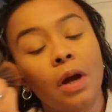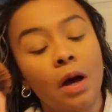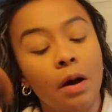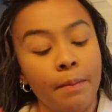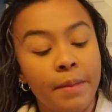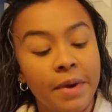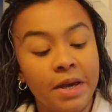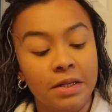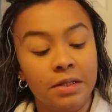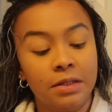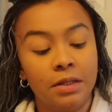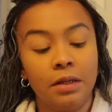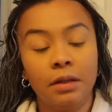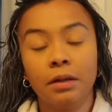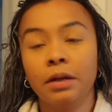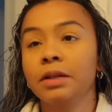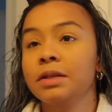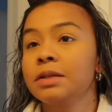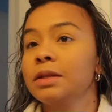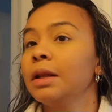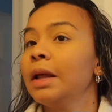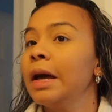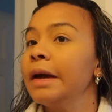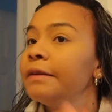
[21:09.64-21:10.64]
amazing.
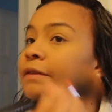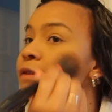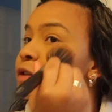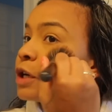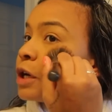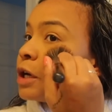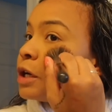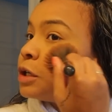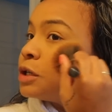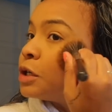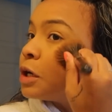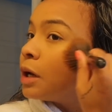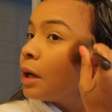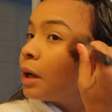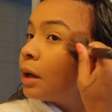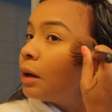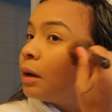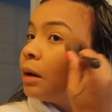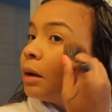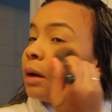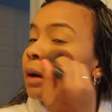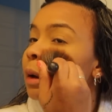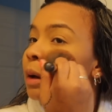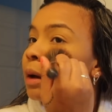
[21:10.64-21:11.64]
It's
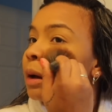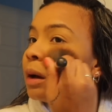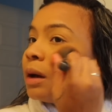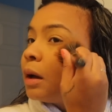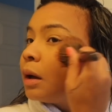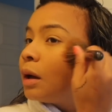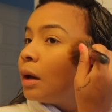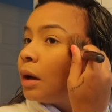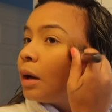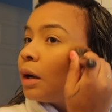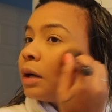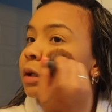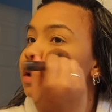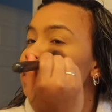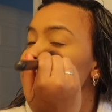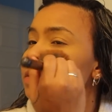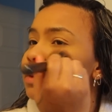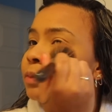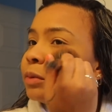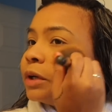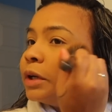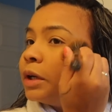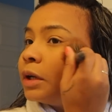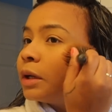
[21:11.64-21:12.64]
life-changing. I
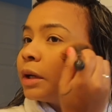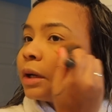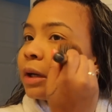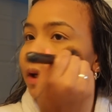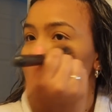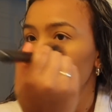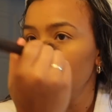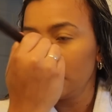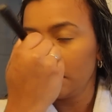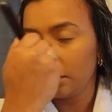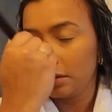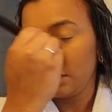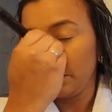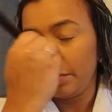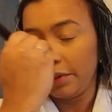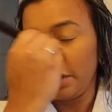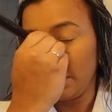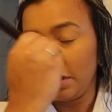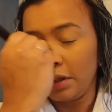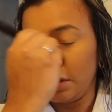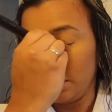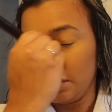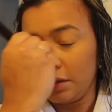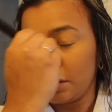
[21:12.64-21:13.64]
should read it again, to
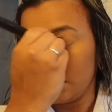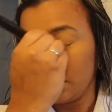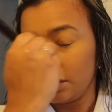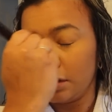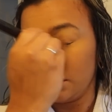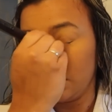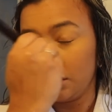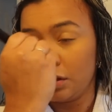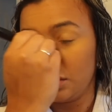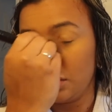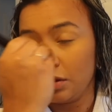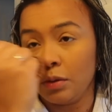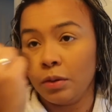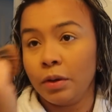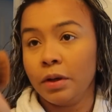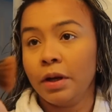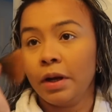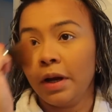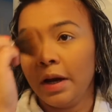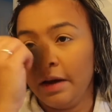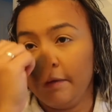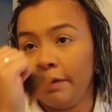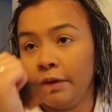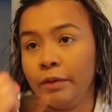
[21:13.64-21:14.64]
be honest, because it's so
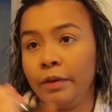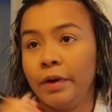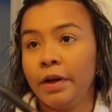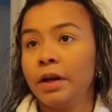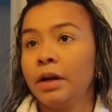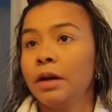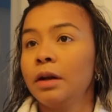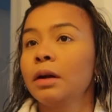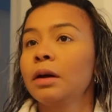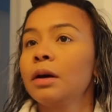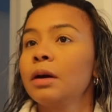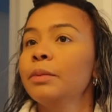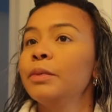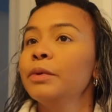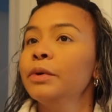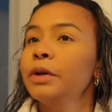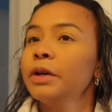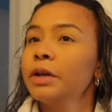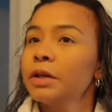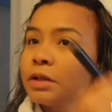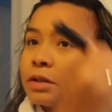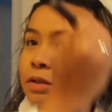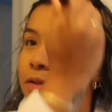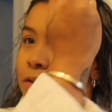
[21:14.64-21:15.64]
good. I haven't read it in a couple
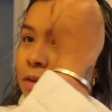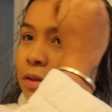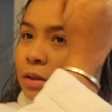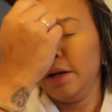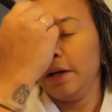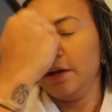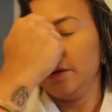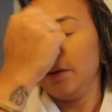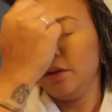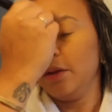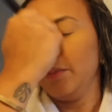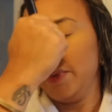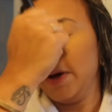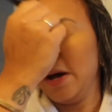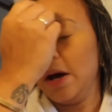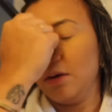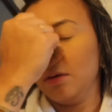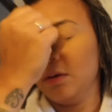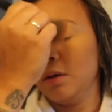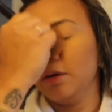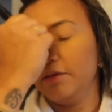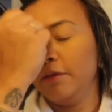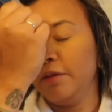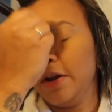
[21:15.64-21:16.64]
years. I know The
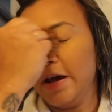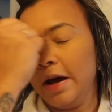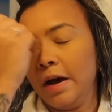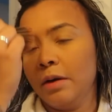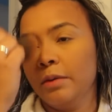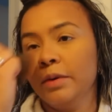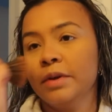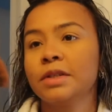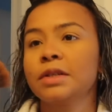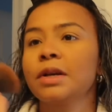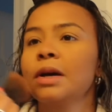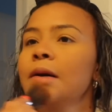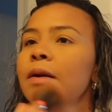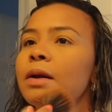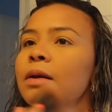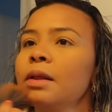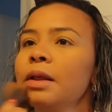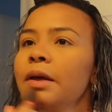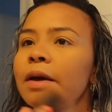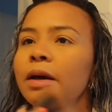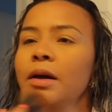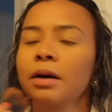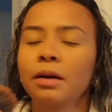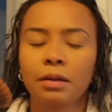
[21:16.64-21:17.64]
Power of Now is kind
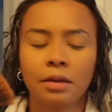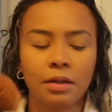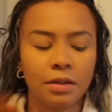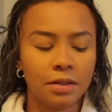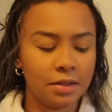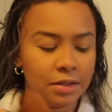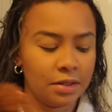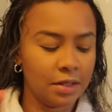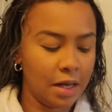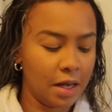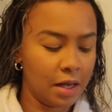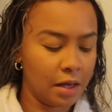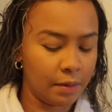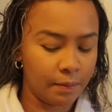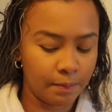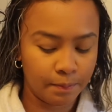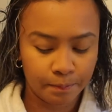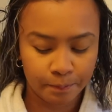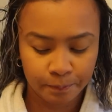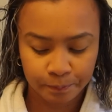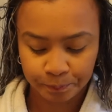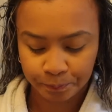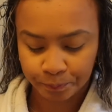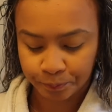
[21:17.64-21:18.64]
of like the
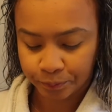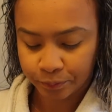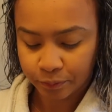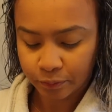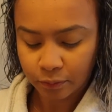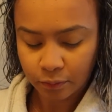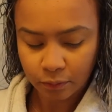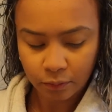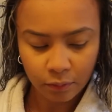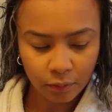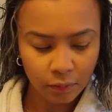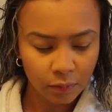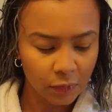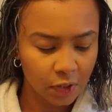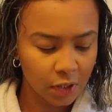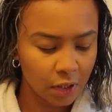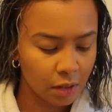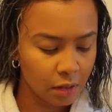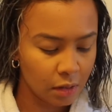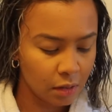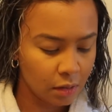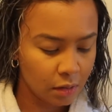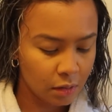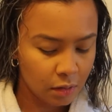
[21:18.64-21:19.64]
same
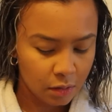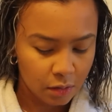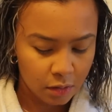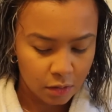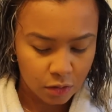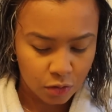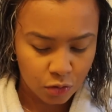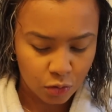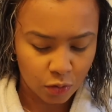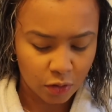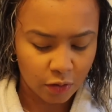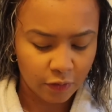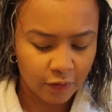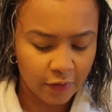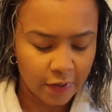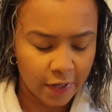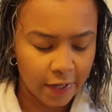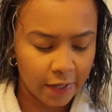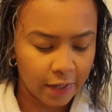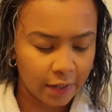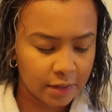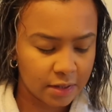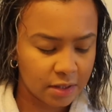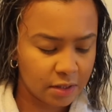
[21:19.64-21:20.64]
sort of
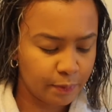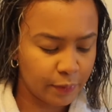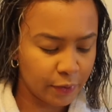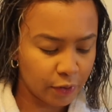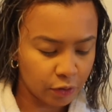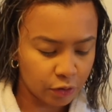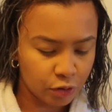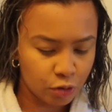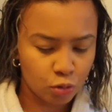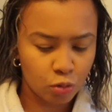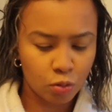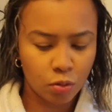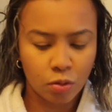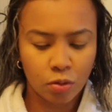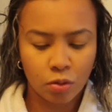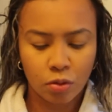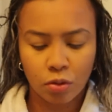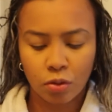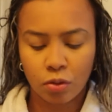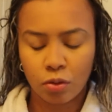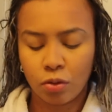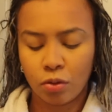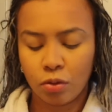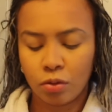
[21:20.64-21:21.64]
like
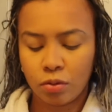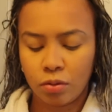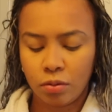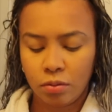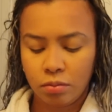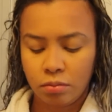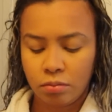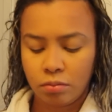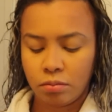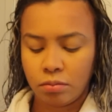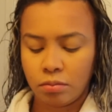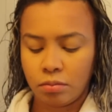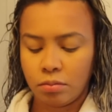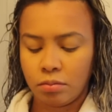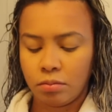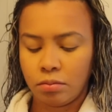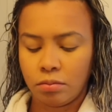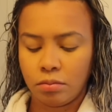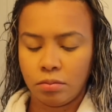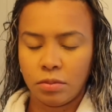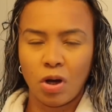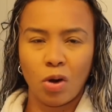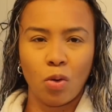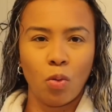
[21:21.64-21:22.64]
spiritual
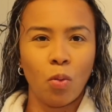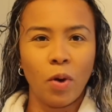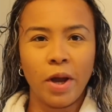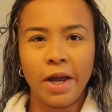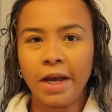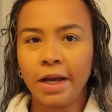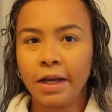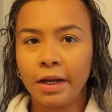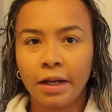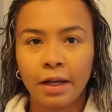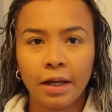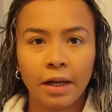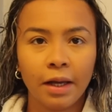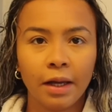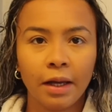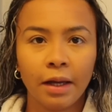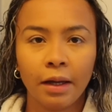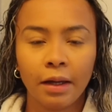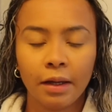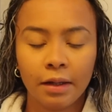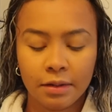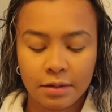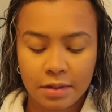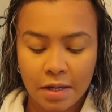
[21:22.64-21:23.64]

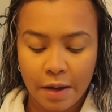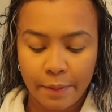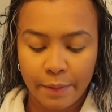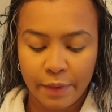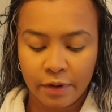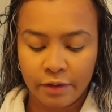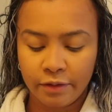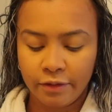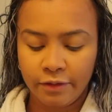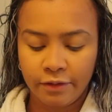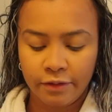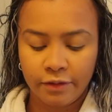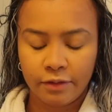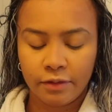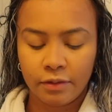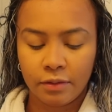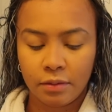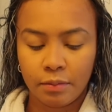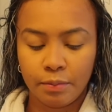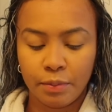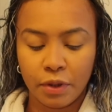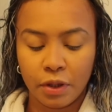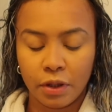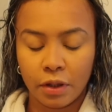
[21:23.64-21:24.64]
awakening type of
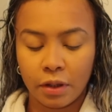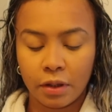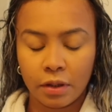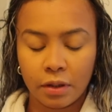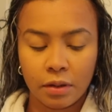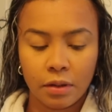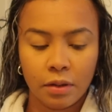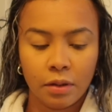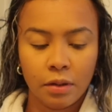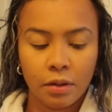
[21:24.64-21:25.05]
book.